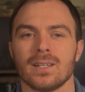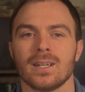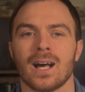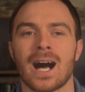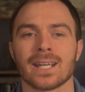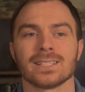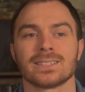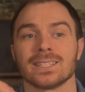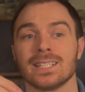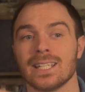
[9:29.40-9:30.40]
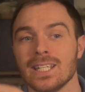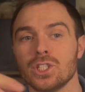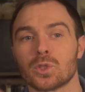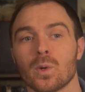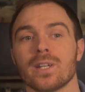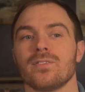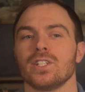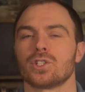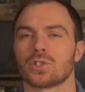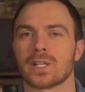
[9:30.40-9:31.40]
Honestly, each one of
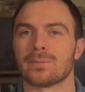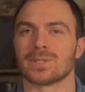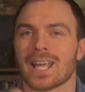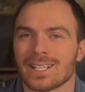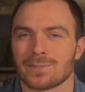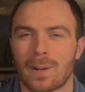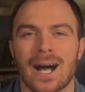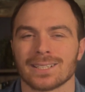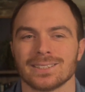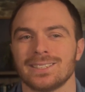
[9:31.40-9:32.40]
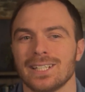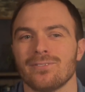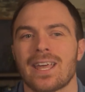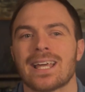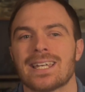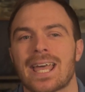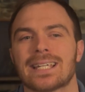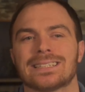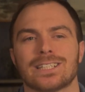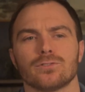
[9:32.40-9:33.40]
these streams has positive and
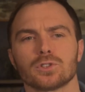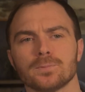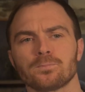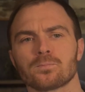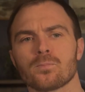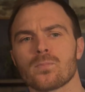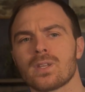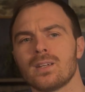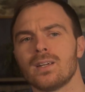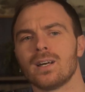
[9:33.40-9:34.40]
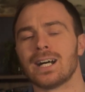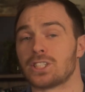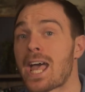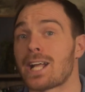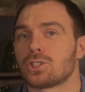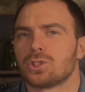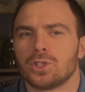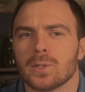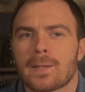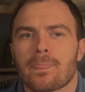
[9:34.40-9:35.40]
negatives attached
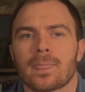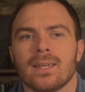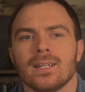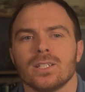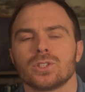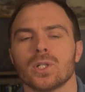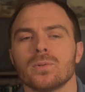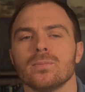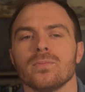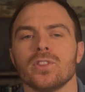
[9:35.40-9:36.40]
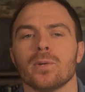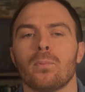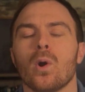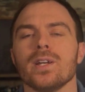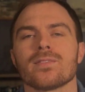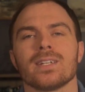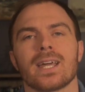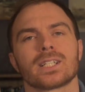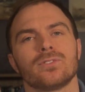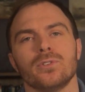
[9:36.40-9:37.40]
to it. So the point of the
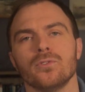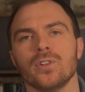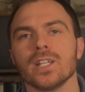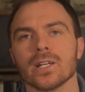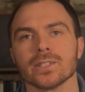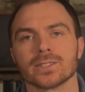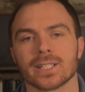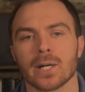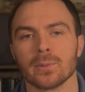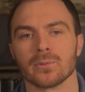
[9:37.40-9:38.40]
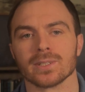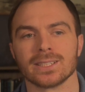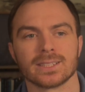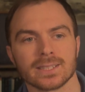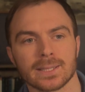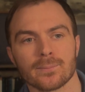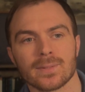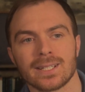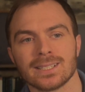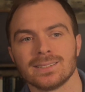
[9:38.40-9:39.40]
next few videos that I'll be releasing
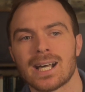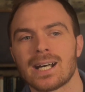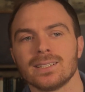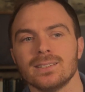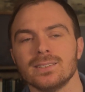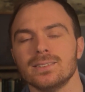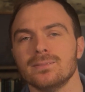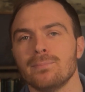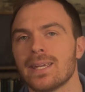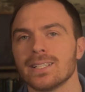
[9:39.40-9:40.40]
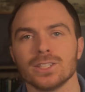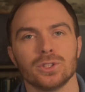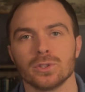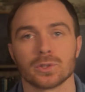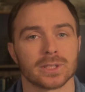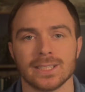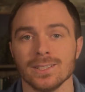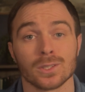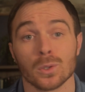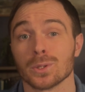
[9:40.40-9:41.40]
is not mainly to
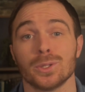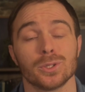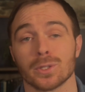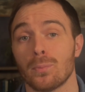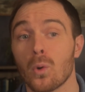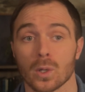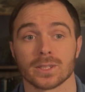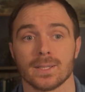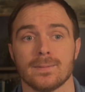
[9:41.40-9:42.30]
critique or to support.